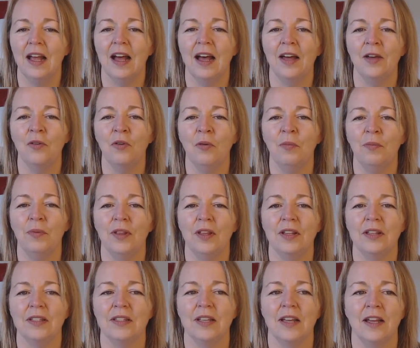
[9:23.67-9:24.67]
I hope
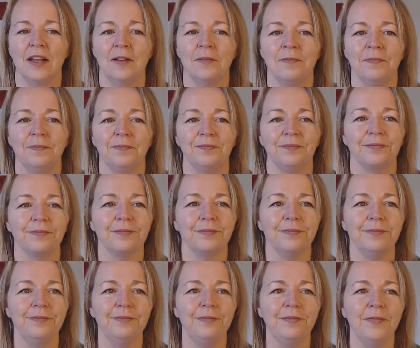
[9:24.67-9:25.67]
that
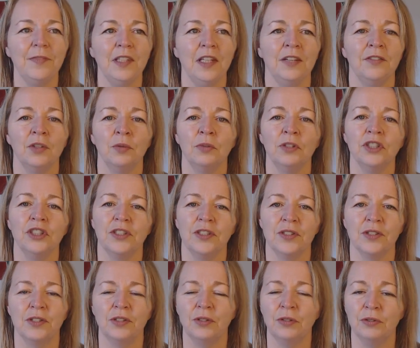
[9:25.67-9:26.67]
if you're watching
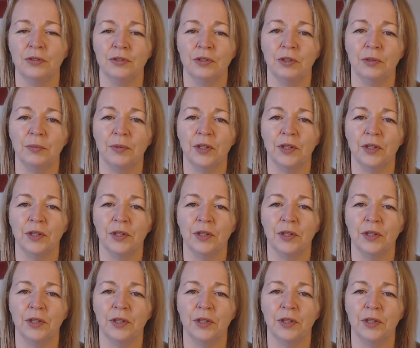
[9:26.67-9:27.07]
this on YouTube,